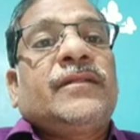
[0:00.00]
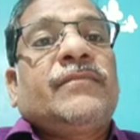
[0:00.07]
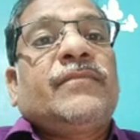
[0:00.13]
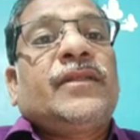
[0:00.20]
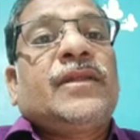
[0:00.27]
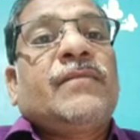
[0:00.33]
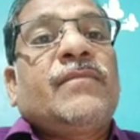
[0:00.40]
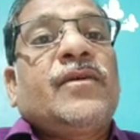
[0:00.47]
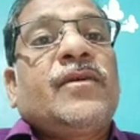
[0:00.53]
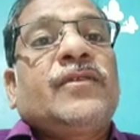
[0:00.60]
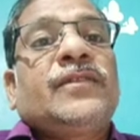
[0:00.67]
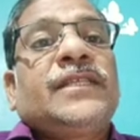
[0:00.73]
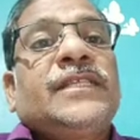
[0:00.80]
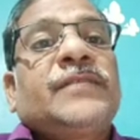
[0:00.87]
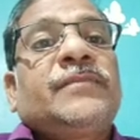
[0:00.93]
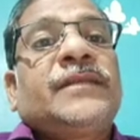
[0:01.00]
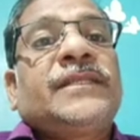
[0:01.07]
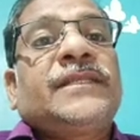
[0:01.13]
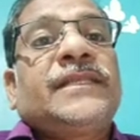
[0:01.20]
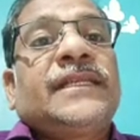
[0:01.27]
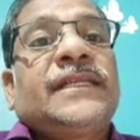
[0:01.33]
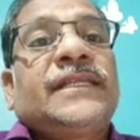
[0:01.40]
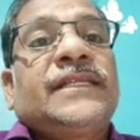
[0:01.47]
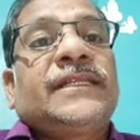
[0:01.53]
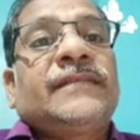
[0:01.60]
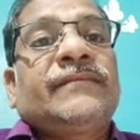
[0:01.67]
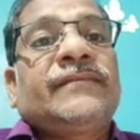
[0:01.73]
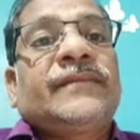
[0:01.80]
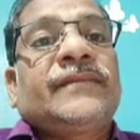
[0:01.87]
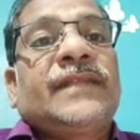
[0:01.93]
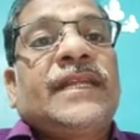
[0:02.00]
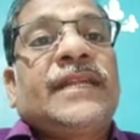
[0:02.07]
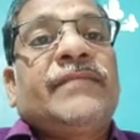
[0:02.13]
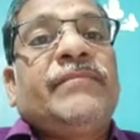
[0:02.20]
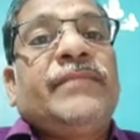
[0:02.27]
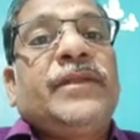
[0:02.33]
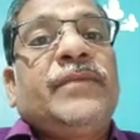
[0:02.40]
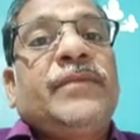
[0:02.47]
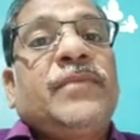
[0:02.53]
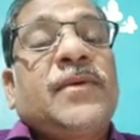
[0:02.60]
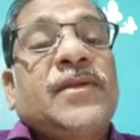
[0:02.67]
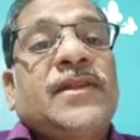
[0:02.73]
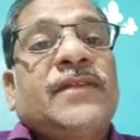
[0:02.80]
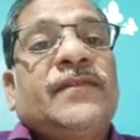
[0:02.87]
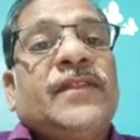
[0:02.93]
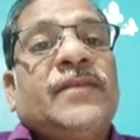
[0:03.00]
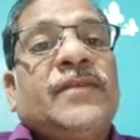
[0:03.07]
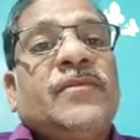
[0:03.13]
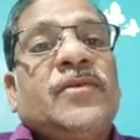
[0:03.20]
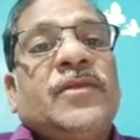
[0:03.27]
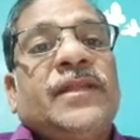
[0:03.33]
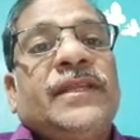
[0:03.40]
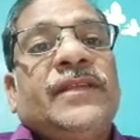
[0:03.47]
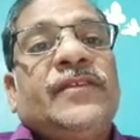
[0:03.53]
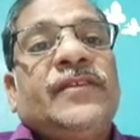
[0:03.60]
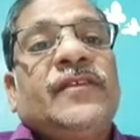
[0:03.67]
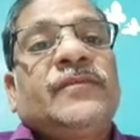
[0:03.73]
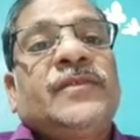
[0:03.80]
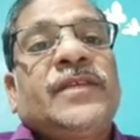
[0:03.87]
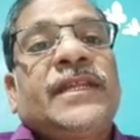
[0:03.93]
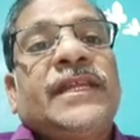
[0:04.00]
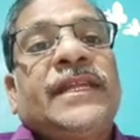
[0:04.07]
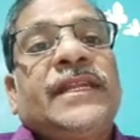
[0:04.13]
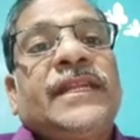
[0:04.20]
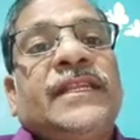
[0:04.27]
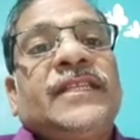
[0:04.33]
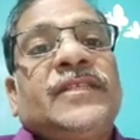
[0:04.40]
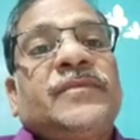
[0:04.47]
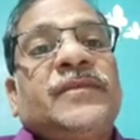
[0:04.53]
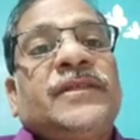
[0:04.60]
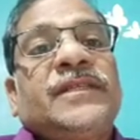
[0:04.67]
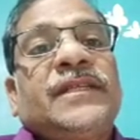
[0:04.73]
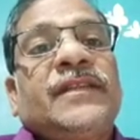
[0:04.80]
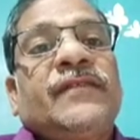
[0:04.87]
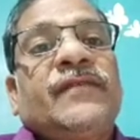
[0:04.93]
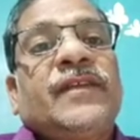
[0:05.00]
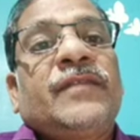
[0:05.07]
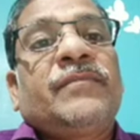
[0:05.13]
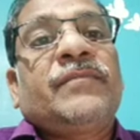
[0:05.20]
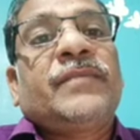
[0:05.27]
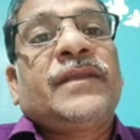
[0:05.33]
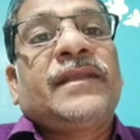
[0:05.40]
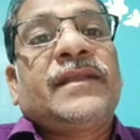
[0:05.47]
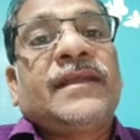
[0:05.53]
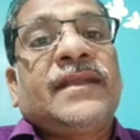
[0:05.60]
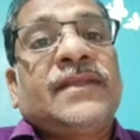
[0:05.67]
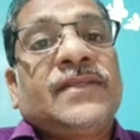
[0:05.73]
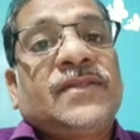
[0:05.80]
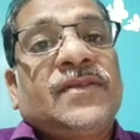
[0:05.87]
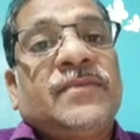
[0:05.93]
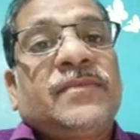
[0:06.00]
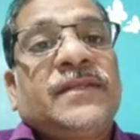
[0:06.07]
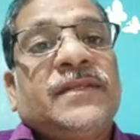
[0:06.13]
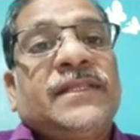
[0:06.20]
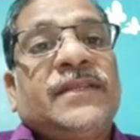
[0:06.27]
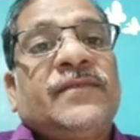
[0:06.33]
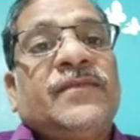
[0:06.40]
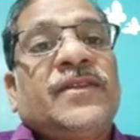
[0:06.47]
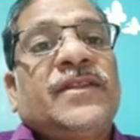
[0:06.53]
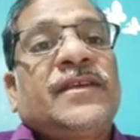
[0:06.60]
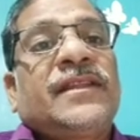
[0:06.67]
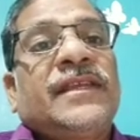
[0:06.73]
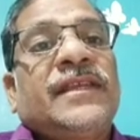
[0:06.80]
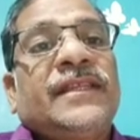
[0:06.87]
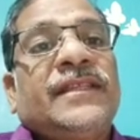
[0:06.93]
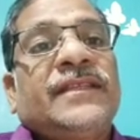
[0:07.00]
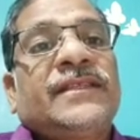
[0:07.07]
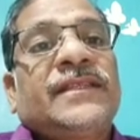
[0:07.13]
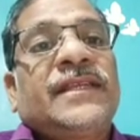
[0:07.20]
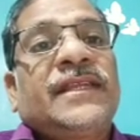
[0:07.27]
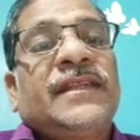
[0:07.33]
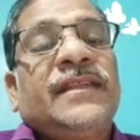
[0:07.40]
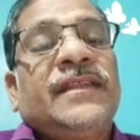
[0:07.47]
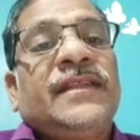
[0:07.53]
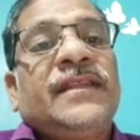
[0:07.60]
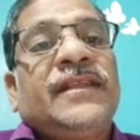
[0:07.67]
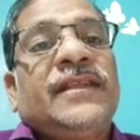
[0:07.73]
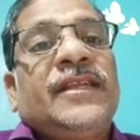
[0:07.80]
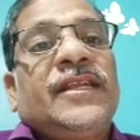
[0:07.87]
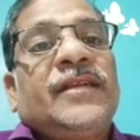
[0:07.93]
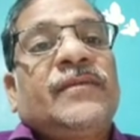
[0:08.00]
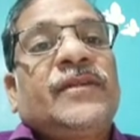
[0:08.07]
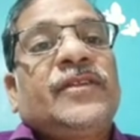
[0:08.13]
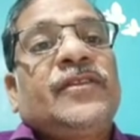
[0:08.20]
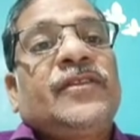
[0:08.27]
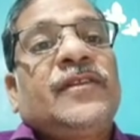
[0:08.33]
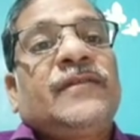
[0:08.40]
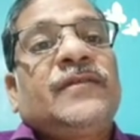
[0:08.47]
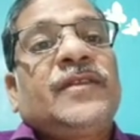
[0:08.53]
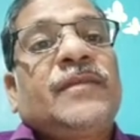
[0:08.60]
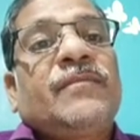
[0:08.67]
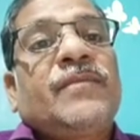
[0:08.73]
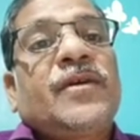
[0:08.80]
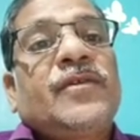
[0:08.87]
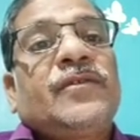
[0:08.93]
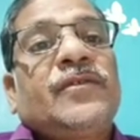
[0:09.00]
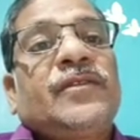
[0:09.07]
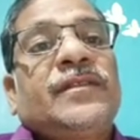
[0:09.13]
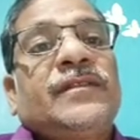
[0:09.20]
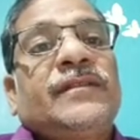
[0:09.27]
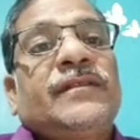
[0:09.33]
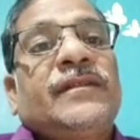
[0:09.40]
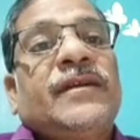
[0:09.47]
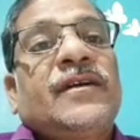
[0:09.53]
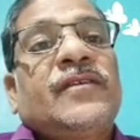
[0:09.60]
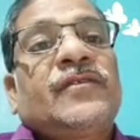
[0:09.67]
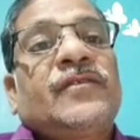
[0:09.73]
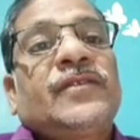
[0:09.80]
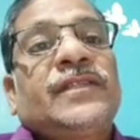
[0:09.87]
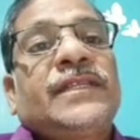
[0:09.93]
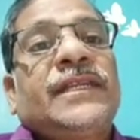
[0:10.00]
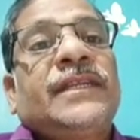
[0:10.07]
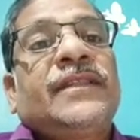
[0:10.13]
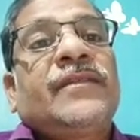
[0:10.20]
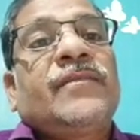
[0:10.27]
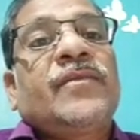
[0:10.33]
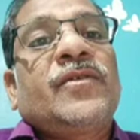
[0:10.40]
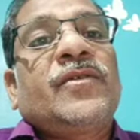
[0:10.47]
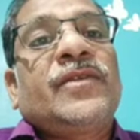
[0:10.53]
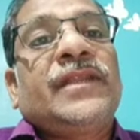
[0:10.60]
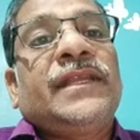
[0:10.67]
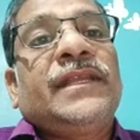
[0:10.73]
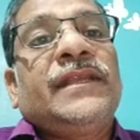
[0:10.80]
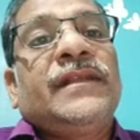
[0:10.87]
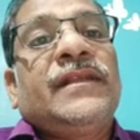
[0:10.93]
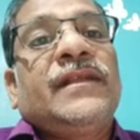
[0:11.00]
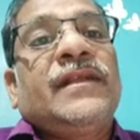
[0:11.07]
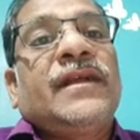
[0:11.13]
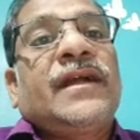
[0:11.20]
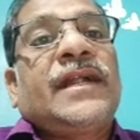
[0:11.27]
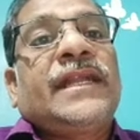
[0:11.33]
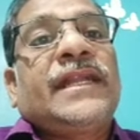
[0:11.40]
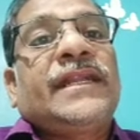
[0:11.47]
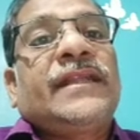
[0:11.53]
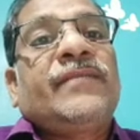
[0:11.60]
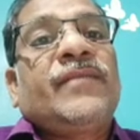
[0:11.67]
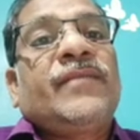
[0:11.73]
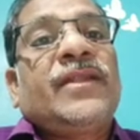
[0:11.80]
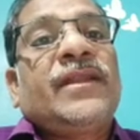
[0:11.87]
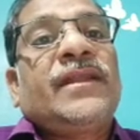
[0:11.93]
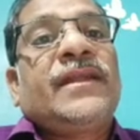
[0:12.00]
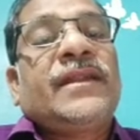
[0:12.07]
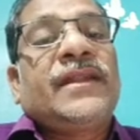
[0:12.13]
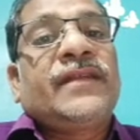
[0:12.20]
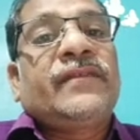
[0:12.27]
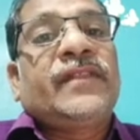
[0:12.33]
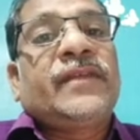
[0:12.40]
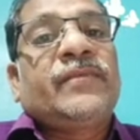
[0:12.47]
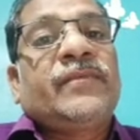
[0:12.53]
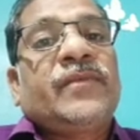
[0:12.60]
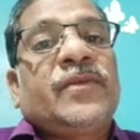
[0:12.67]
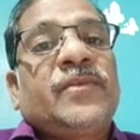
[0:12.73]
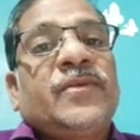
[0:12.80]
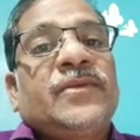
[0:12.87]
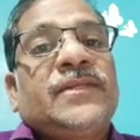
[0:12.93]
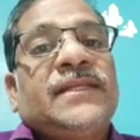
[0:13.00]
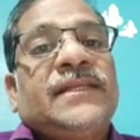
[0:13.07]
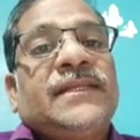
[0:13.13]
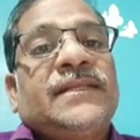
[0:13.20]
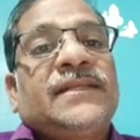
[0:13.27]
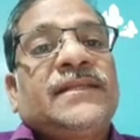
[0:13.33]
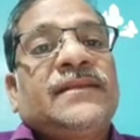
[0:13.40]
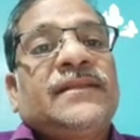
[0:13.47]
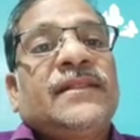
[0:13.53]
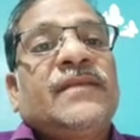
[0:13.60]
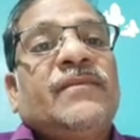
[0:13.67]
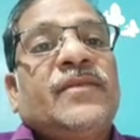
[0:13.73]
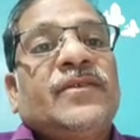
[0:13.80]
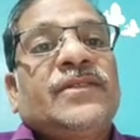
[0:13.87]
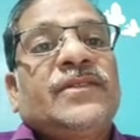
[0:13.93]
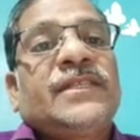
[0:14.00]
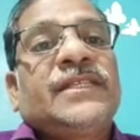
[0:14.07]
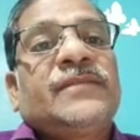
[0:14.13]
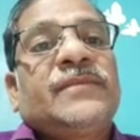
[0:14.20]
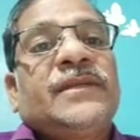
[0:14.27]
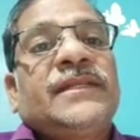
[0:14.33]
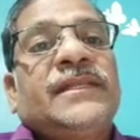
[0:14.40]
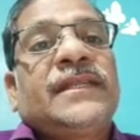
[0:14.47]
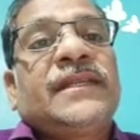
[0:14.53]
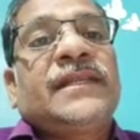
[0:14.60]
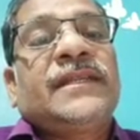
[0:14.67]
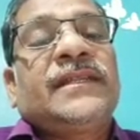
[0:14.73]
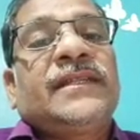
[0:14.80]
The mouth is present at mid part of the body. You observe head is present, one pair eyes are present, one on either side. But you observe mouth outside the body at terminal end of the proboscis. The mouth is present.